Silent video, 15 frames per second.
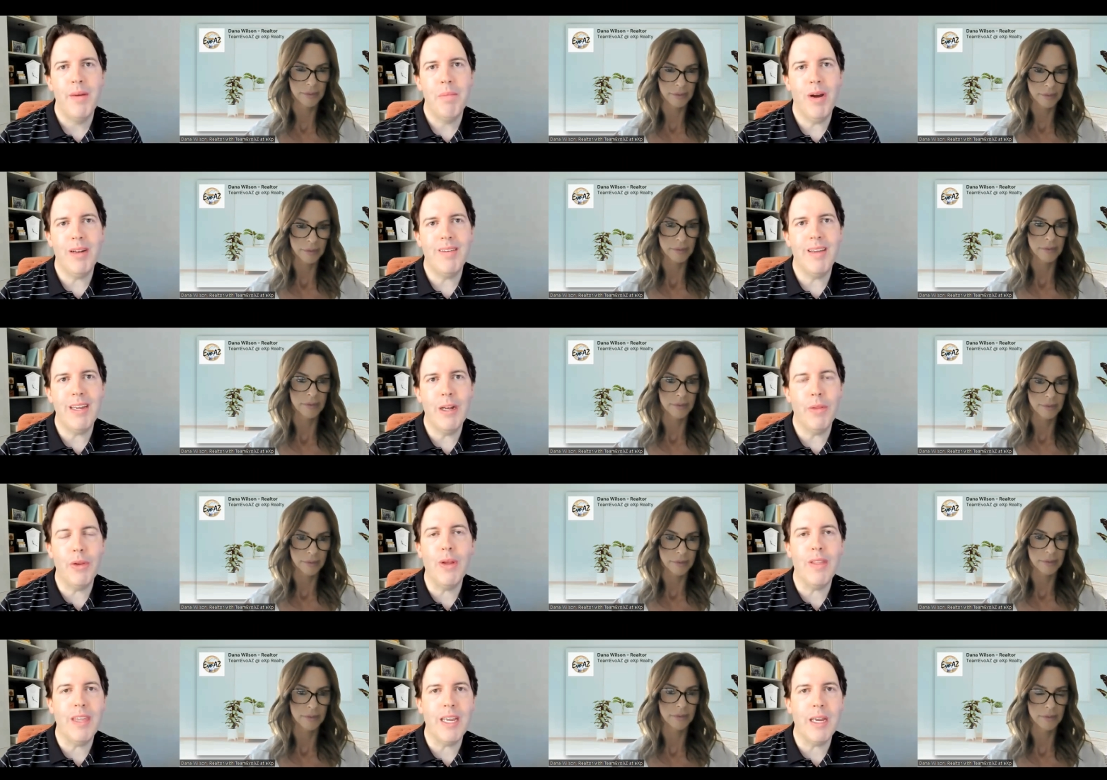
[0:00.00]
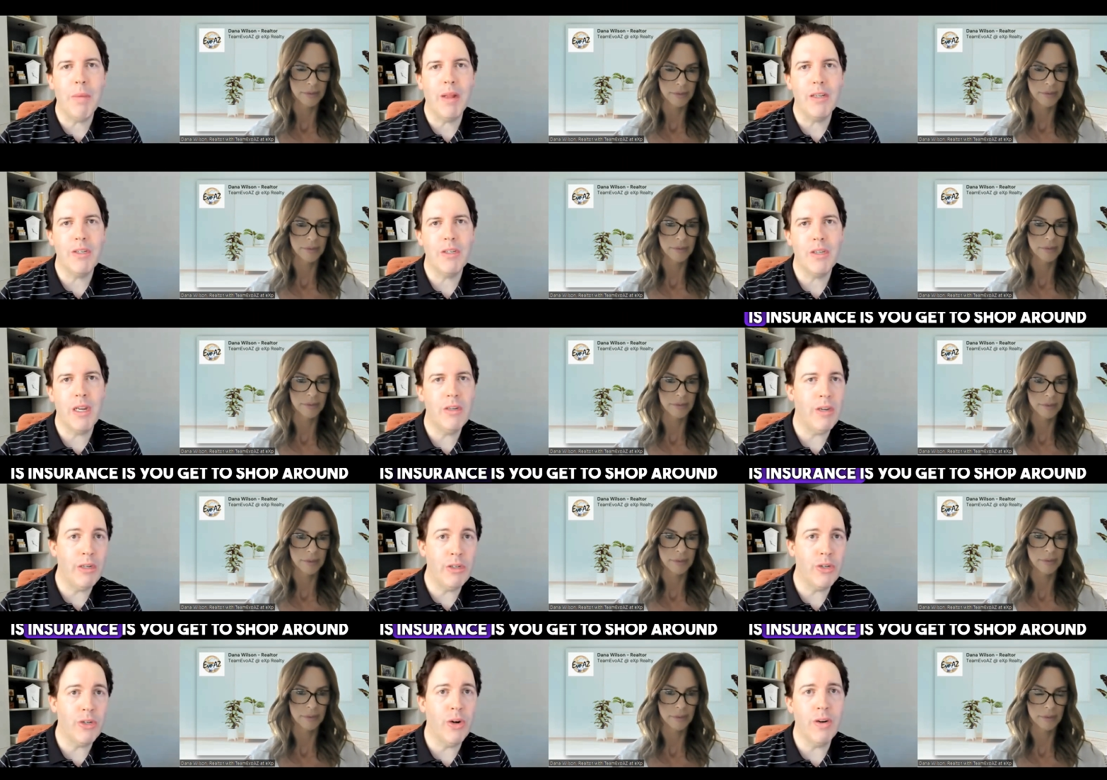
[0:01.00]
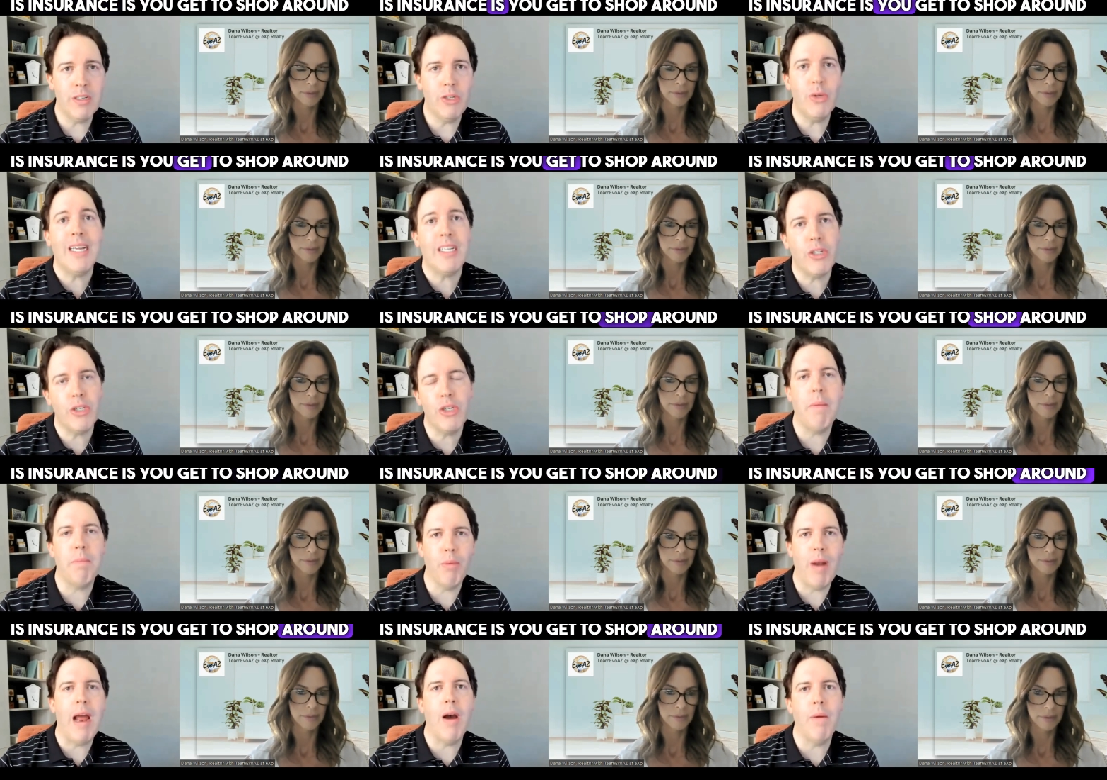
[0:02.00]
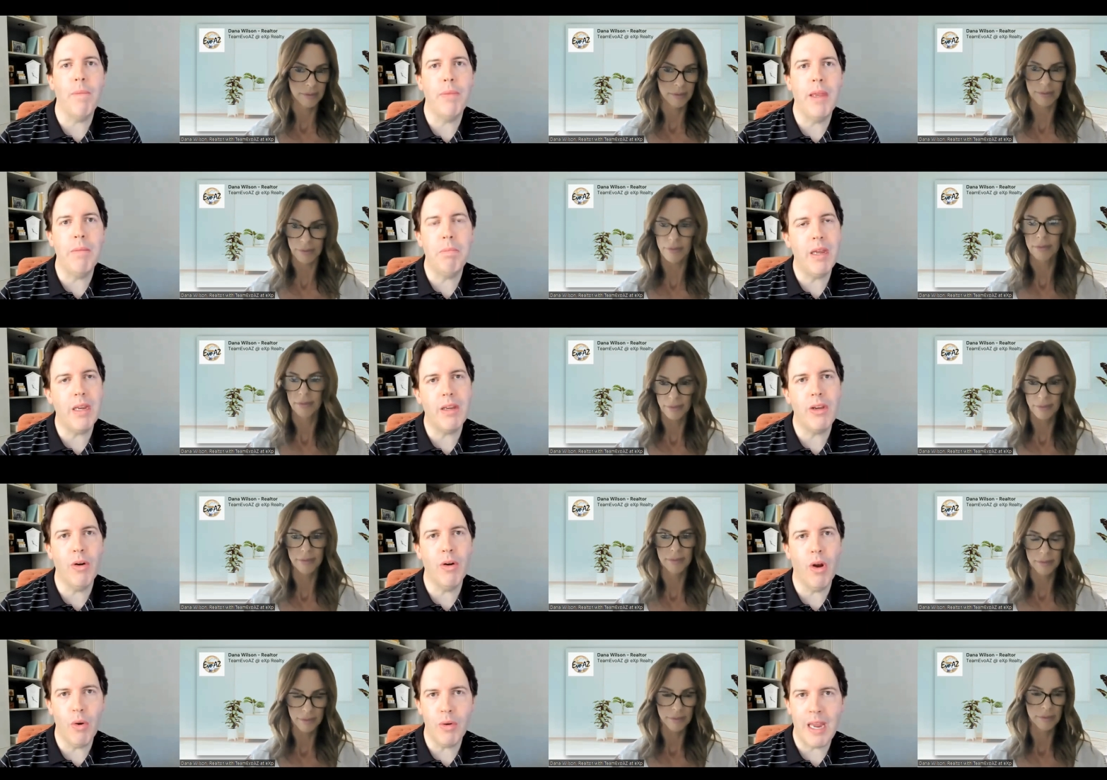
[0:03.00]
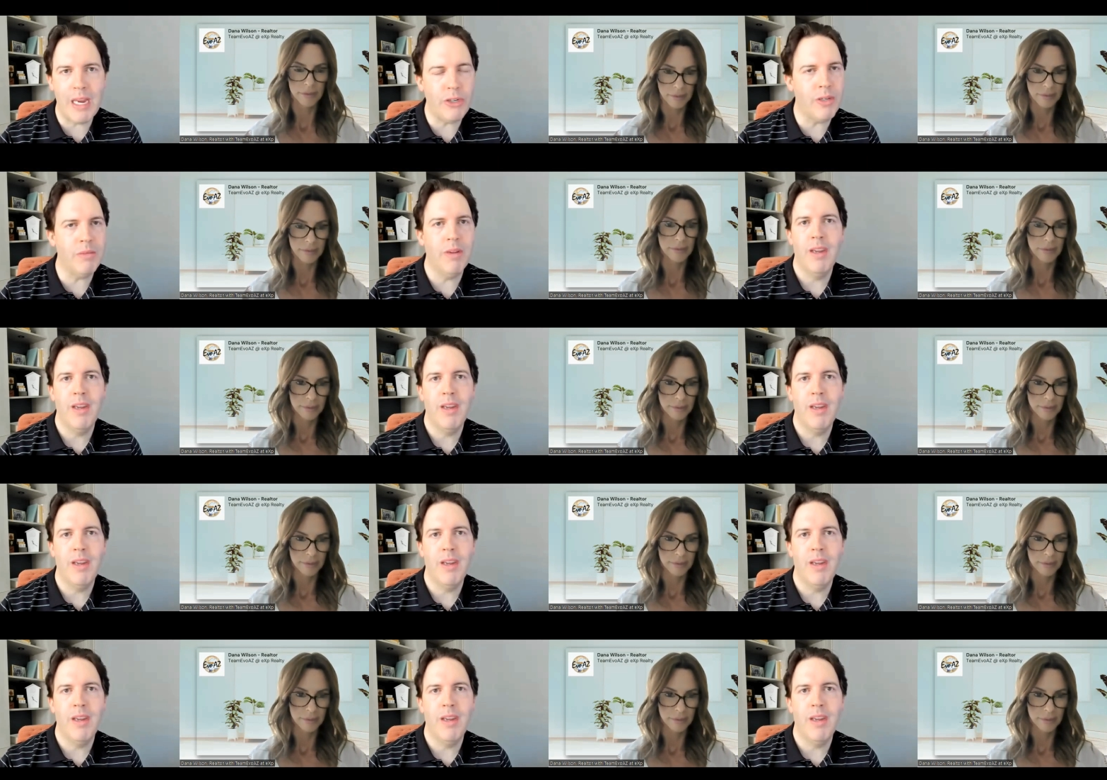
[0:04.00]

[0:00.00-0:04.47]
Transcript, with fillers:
Speaker 1: But, the good thing about this is insurance is you get to shop around and pick your own agent,